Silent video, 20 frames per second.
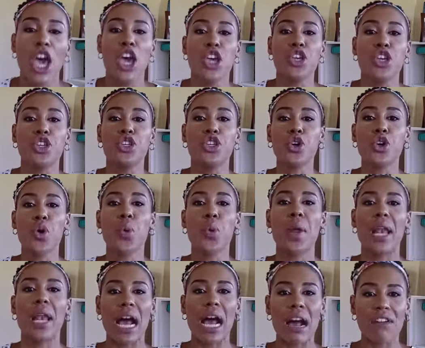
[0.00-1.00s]
you will
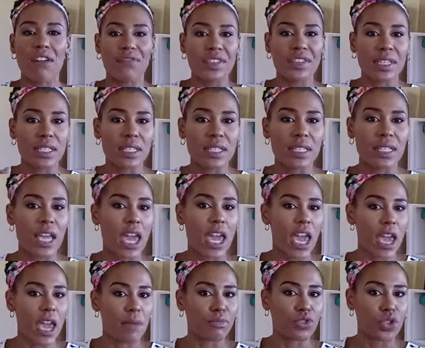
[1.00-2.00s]
have the
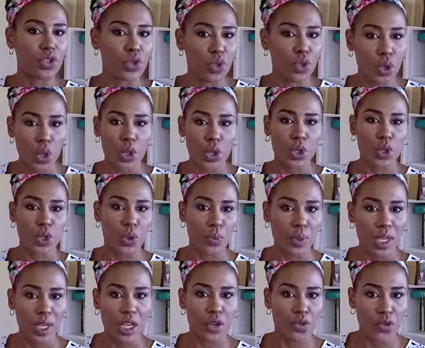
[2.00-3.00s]
same structure
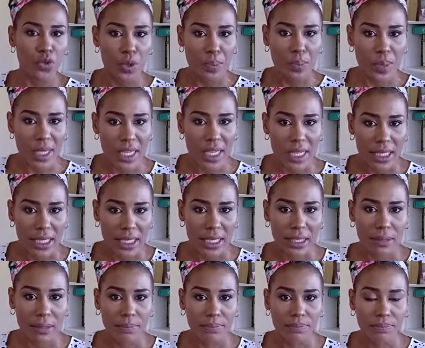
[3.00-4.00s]
being
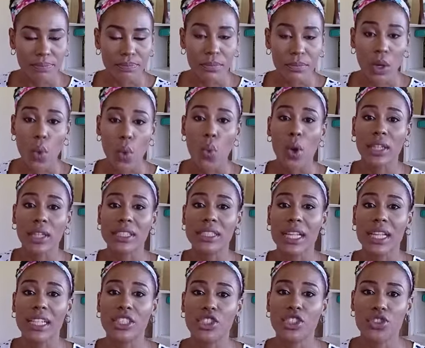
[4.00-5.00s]
repeated. What's
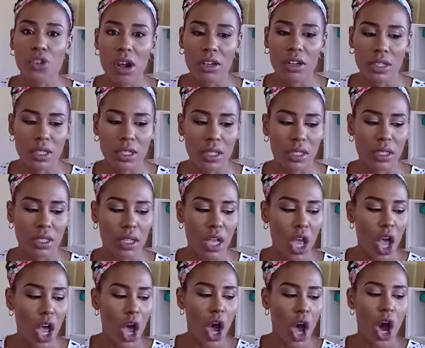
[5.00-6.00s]
that structure?
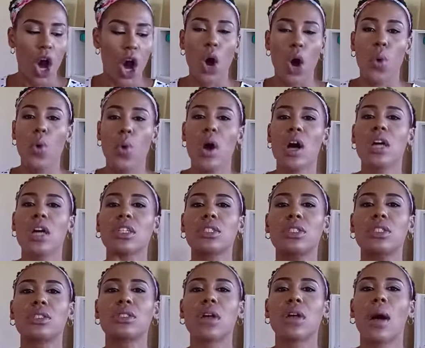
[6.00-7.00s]
Our
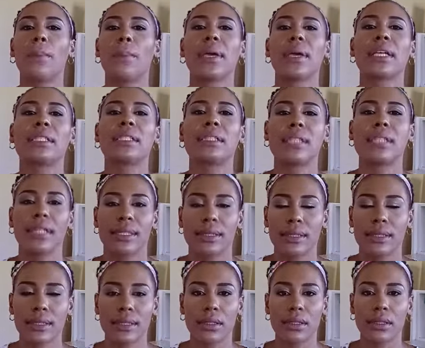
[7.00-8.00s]
topic
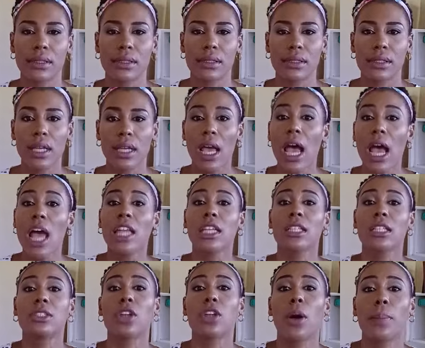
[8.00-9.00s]
sentence. The
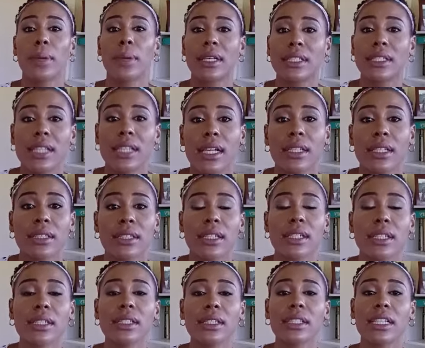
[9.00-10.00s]
topic
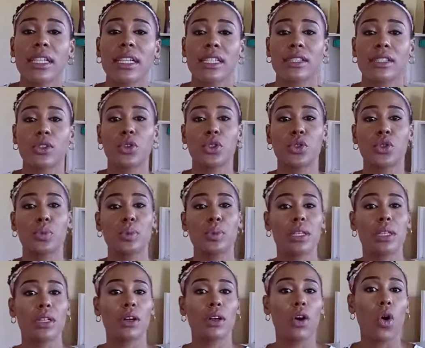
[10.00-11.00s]
sentence is going to be
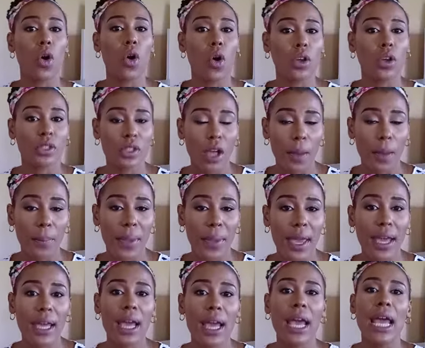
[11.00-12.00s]
the
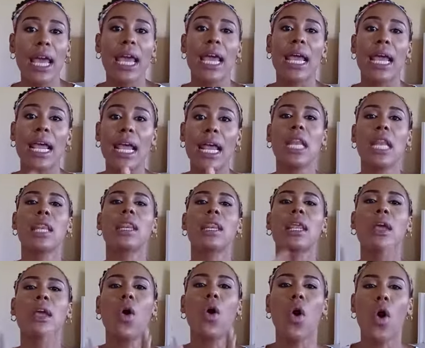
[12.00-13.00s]
topic in
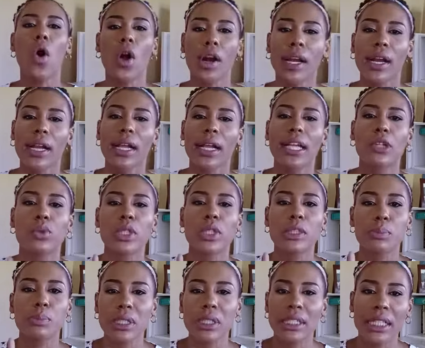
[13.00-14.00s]
the order it was
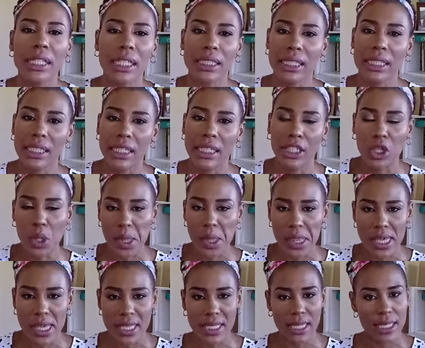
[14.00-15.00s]
presented in your
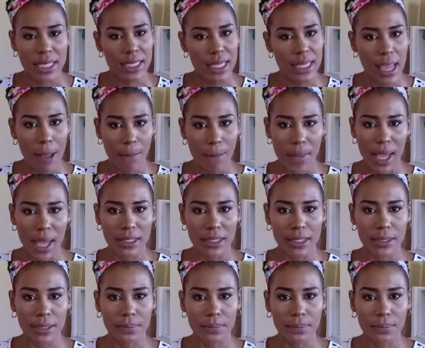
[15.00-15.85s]
thesis statement.